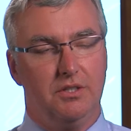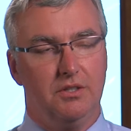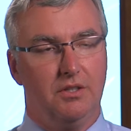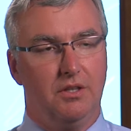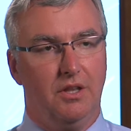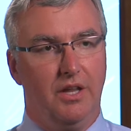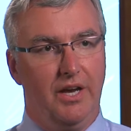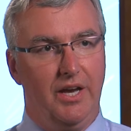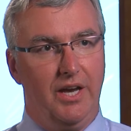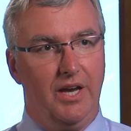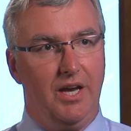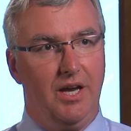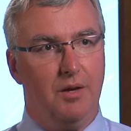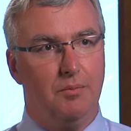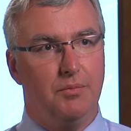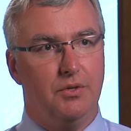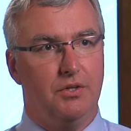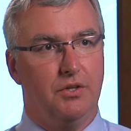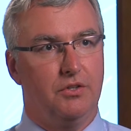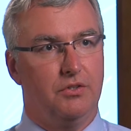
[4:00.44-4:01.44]
in the
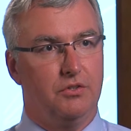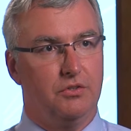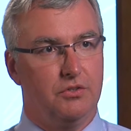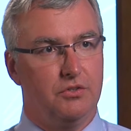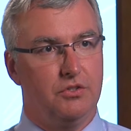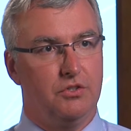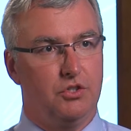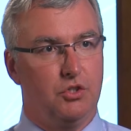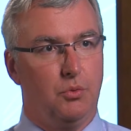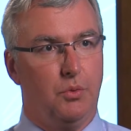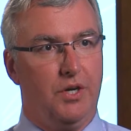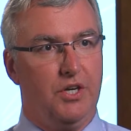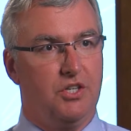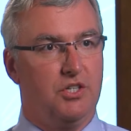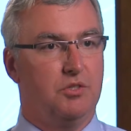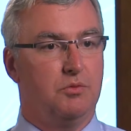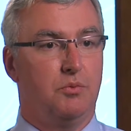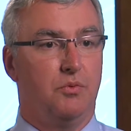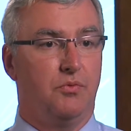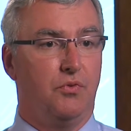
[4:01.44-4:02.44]
lab and other
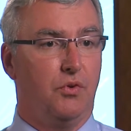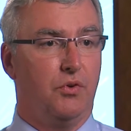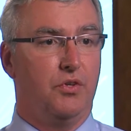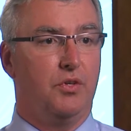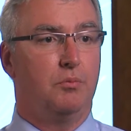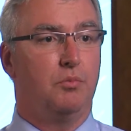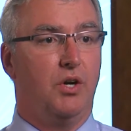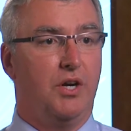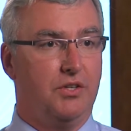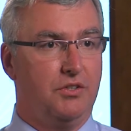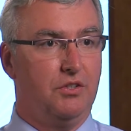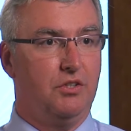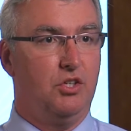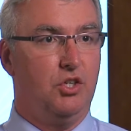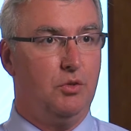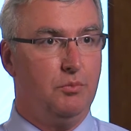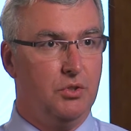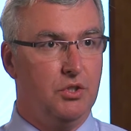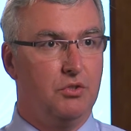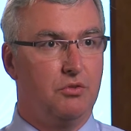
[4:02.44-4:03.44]
situations before they're brought to
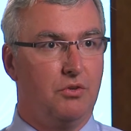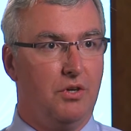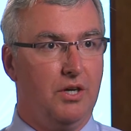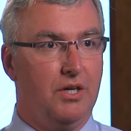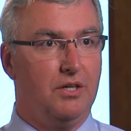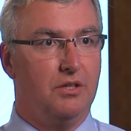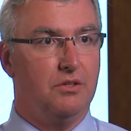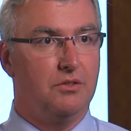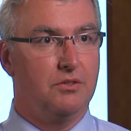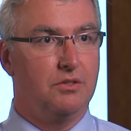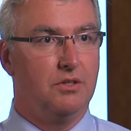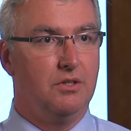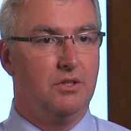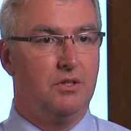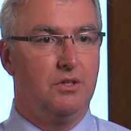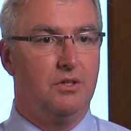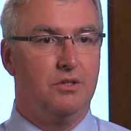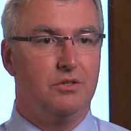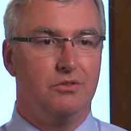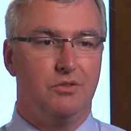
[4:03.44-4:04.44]
human trials.
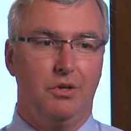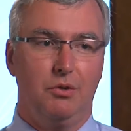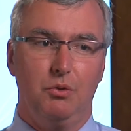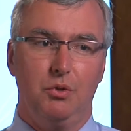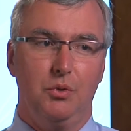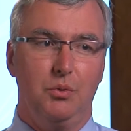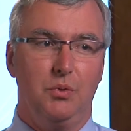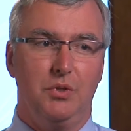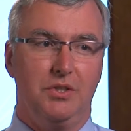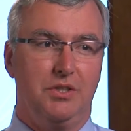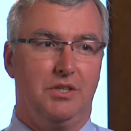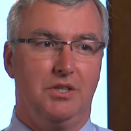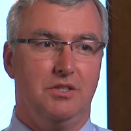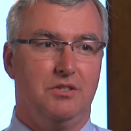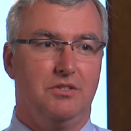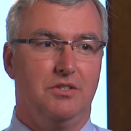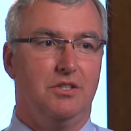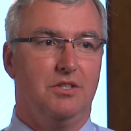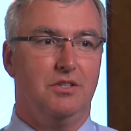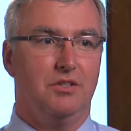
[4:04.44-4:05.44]
So I really wouldn't
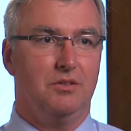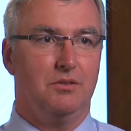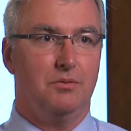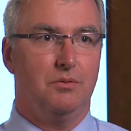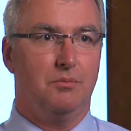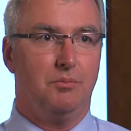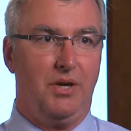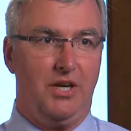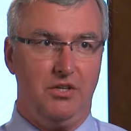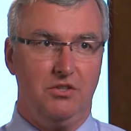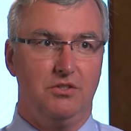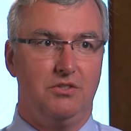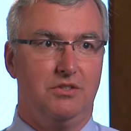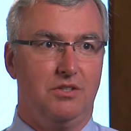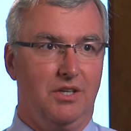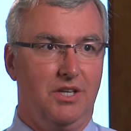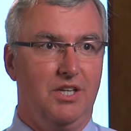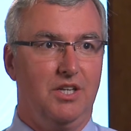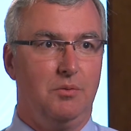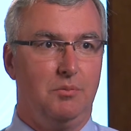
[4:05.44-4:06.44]
consider patients
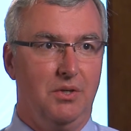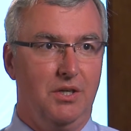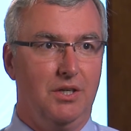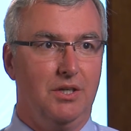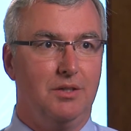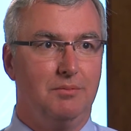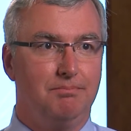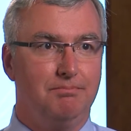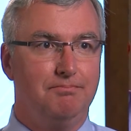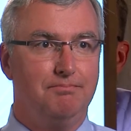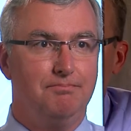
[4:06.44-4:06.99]
a guinea pig.